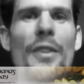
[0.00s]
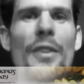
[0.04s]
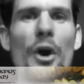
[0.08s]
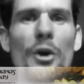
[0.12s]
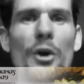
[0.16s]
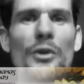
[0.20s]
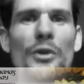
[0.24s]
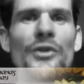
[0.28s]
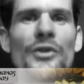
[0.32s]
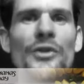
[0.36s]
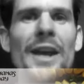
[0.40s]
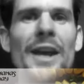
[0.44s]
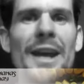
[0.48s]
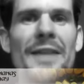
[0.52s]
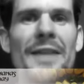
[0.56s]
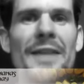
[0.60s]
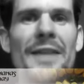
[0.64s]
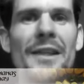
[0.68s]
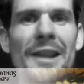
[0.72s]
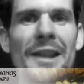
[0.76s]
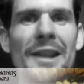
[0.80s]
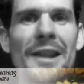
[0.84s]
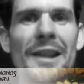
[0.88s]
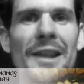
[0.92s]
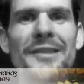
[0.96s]
Those that eat
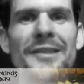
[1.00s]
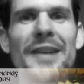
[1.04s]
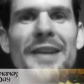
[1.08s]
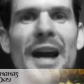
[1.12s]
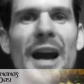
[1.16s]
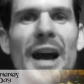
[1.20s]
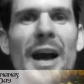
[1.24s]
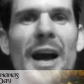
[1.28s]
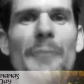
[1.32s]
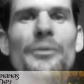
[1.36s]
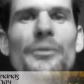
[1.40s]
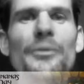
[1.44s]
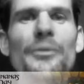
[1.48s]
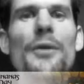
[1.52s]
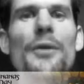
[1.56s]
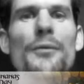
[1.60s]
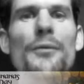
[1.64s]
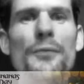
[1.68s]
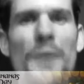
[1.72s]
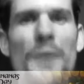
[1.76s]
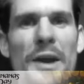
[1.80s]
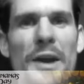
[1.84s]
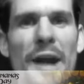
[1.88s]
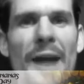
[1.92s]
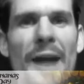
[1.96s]
the least carbs
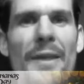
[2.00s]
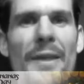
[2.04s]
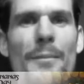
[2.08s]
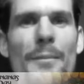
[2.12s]
freak out the